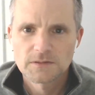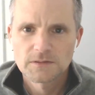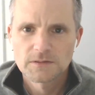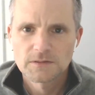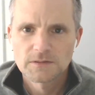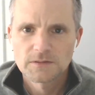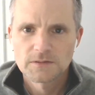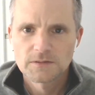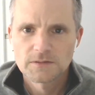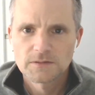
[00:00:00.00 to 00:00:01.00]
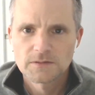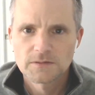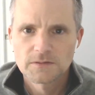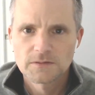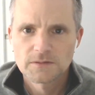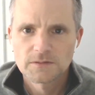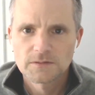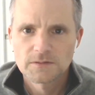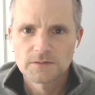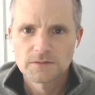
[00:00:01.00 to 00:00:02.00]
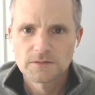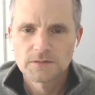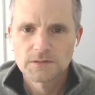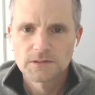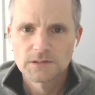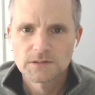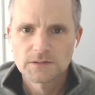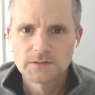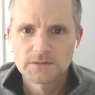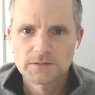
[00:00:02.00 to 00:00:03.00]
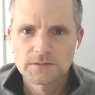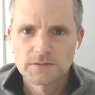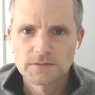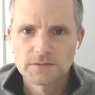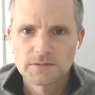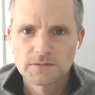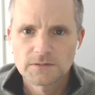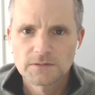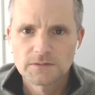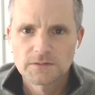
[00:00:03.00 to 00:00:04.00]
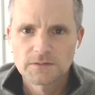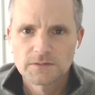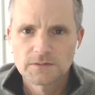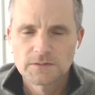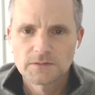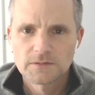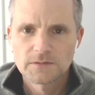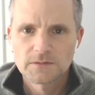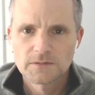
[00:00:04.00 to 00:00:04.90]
The person shown says nothing.